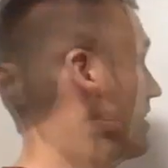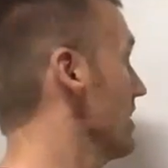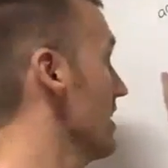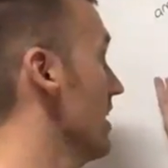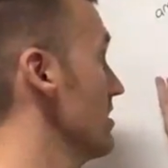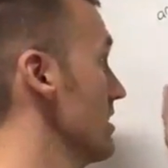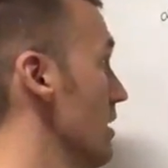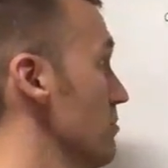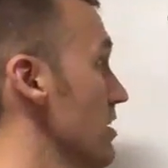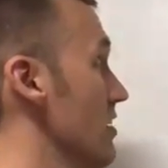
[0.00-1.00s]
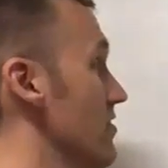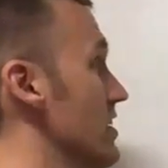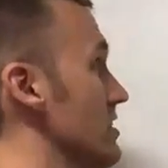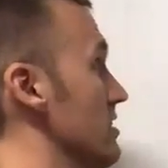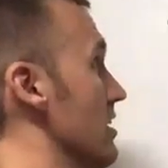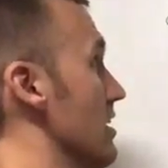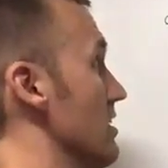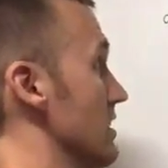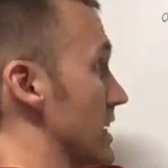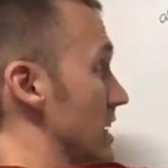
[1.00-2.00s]
The intercept of this
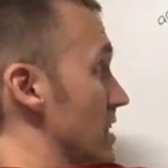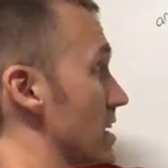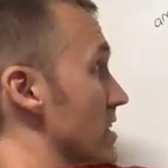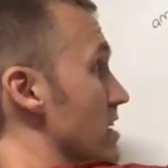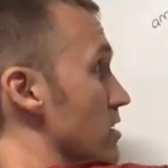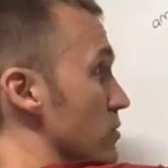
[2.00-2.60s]
second line here,